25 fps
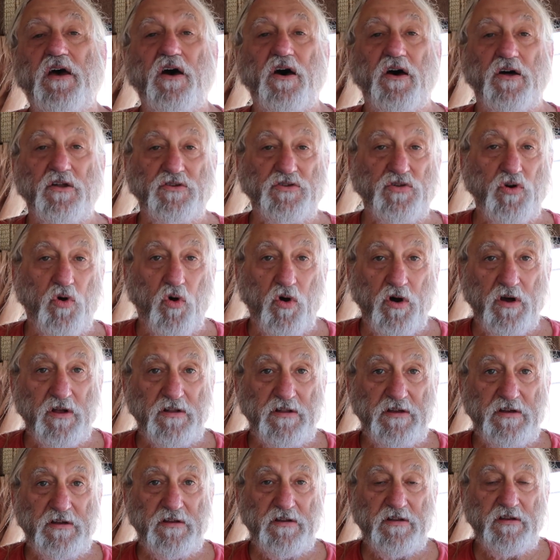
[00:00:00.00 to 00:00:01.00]
a
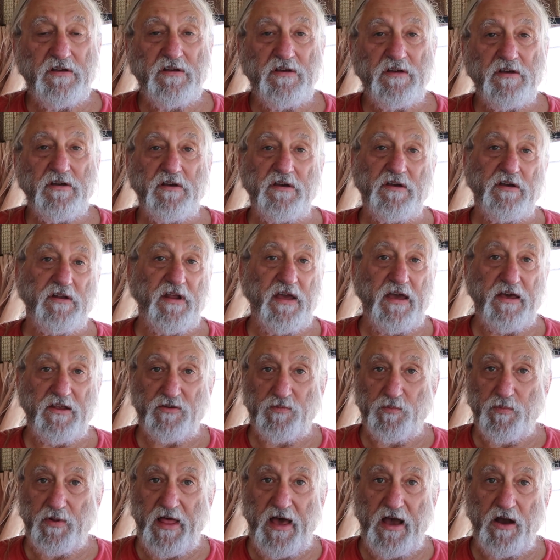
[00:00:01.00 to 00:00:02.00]
toilet, and it
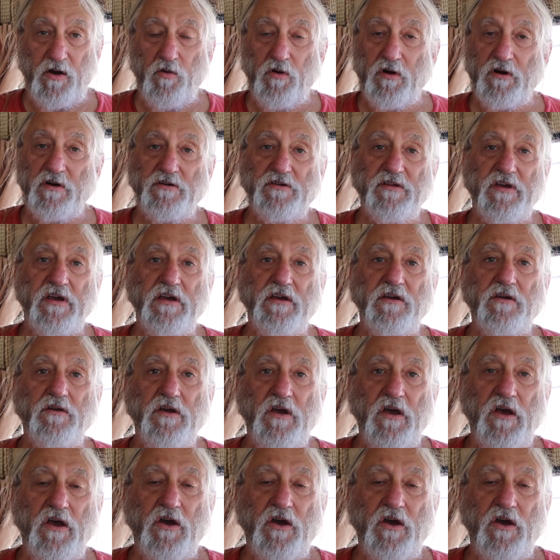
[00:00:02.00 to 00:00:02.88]
has black water tank,